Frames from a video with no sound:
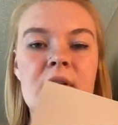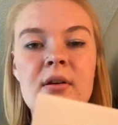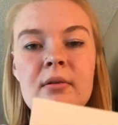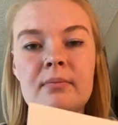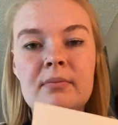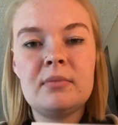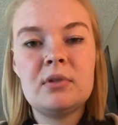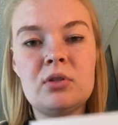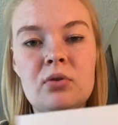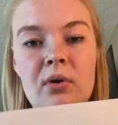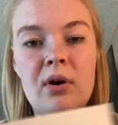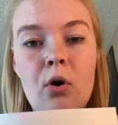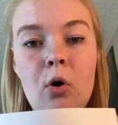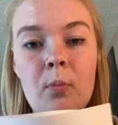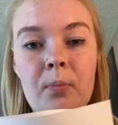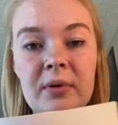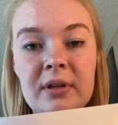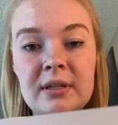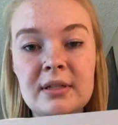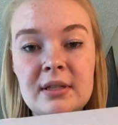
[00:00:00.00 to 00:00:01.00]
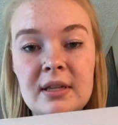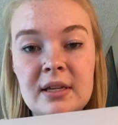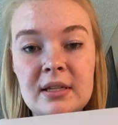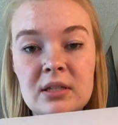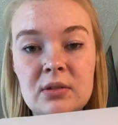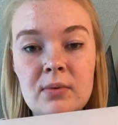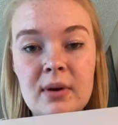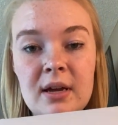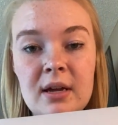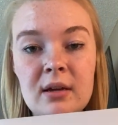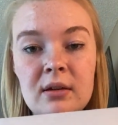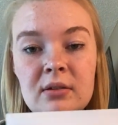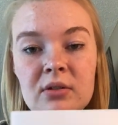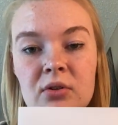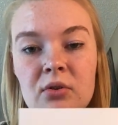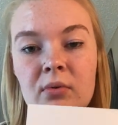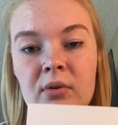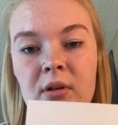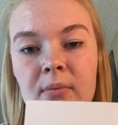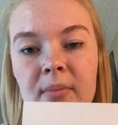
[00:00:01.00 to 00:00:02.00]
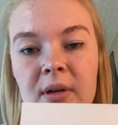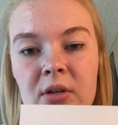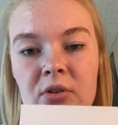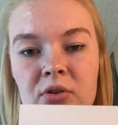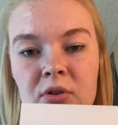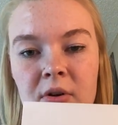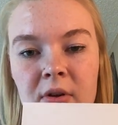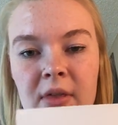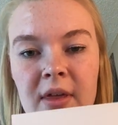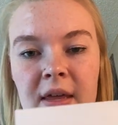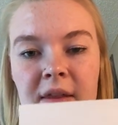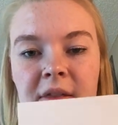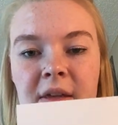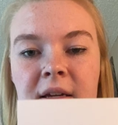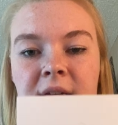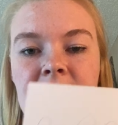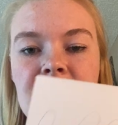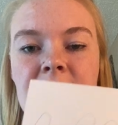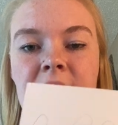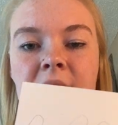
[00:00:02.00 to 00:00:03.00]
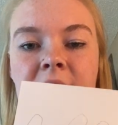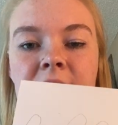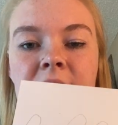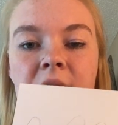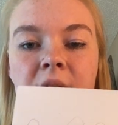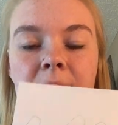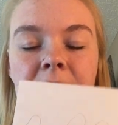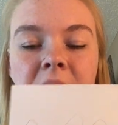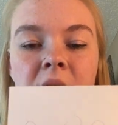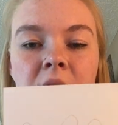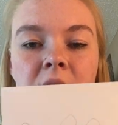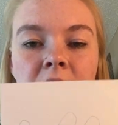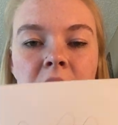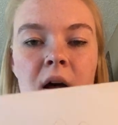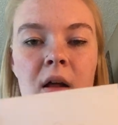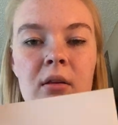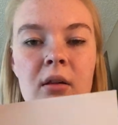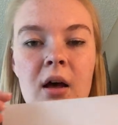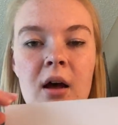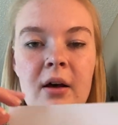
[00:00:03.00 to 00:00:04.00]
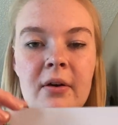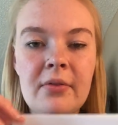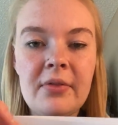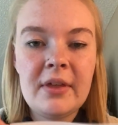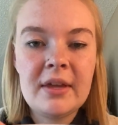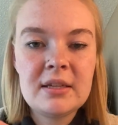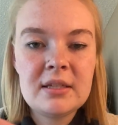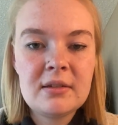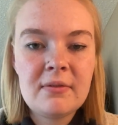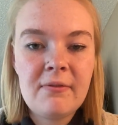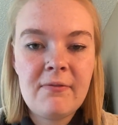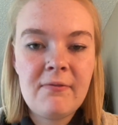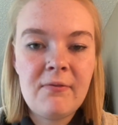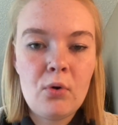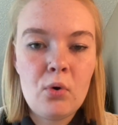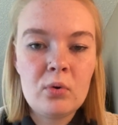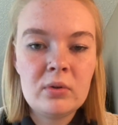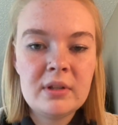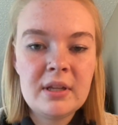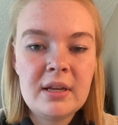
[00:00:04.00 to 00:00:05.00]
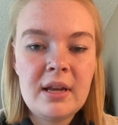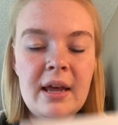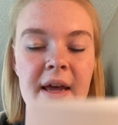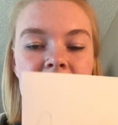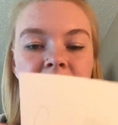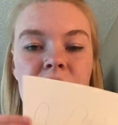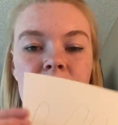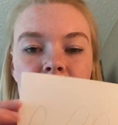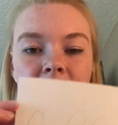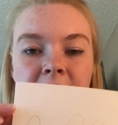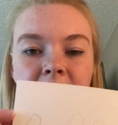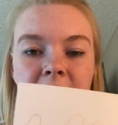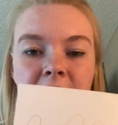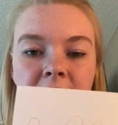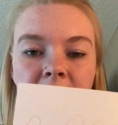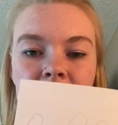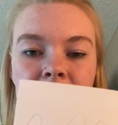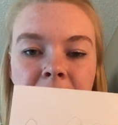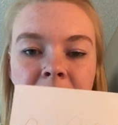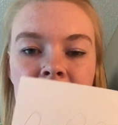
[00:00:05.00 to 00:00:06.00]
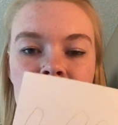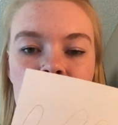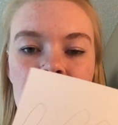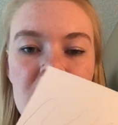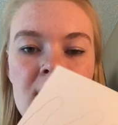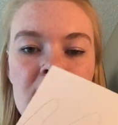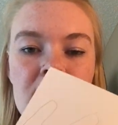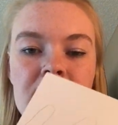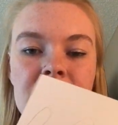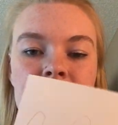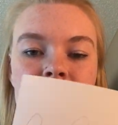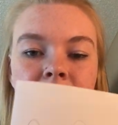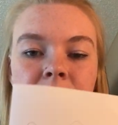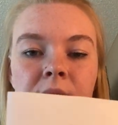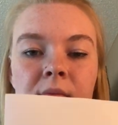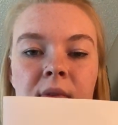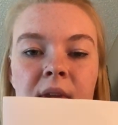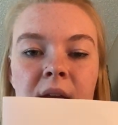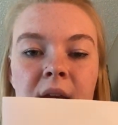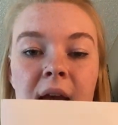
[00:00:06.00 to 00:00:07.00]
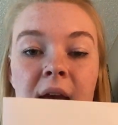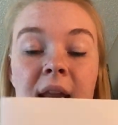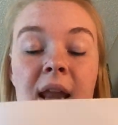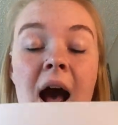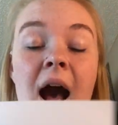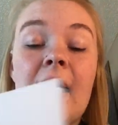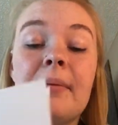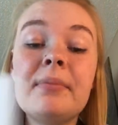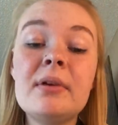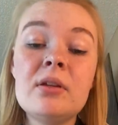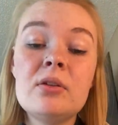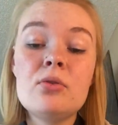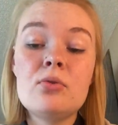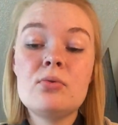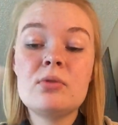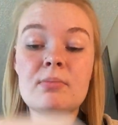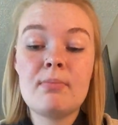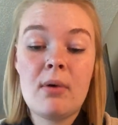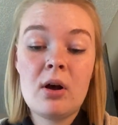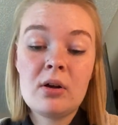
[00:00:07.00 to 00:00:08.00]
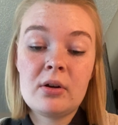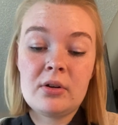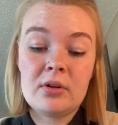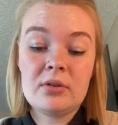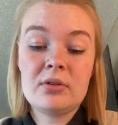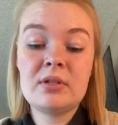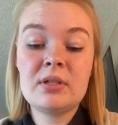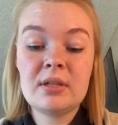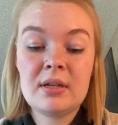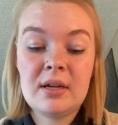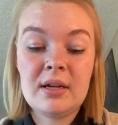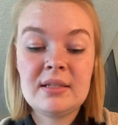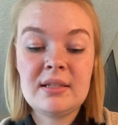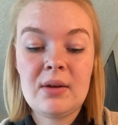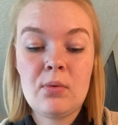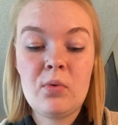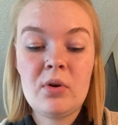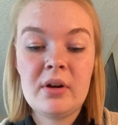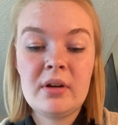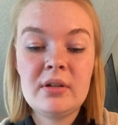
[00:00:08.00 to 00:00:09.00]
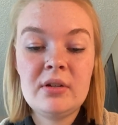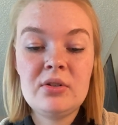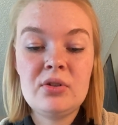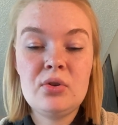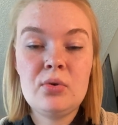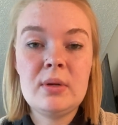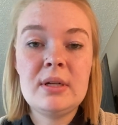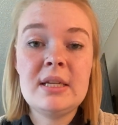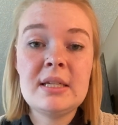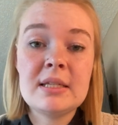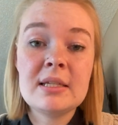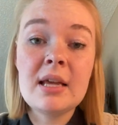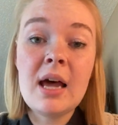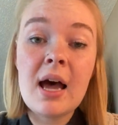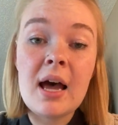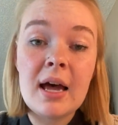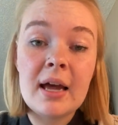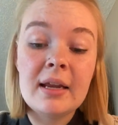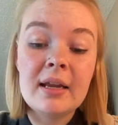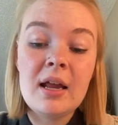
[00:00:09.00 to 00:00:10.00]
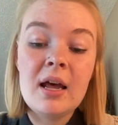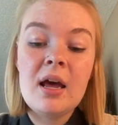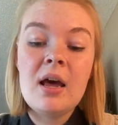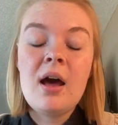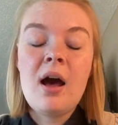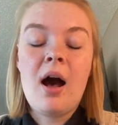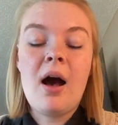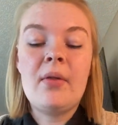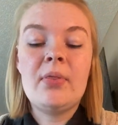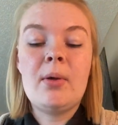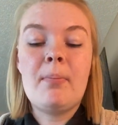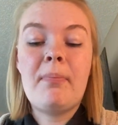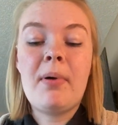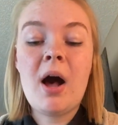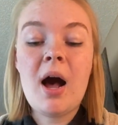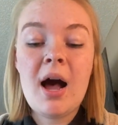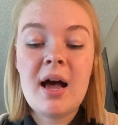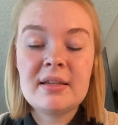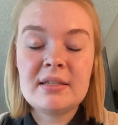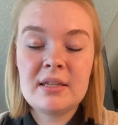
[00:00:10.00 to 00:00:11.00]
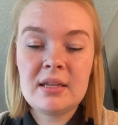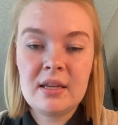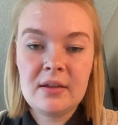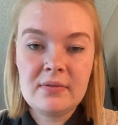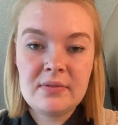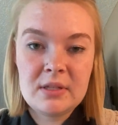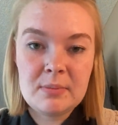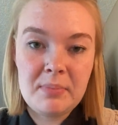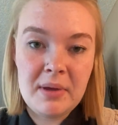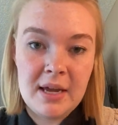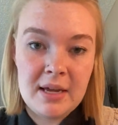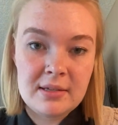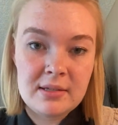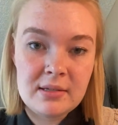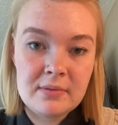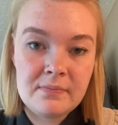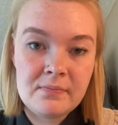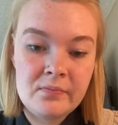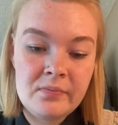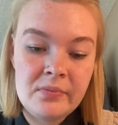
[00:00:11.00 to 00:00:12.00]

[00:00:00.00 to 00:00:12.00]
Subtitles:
Yep, so it opens this way. So you want to make sure that things line up along this folded edge right here. And I'm going to use markers because we're going to do a design on the positive space.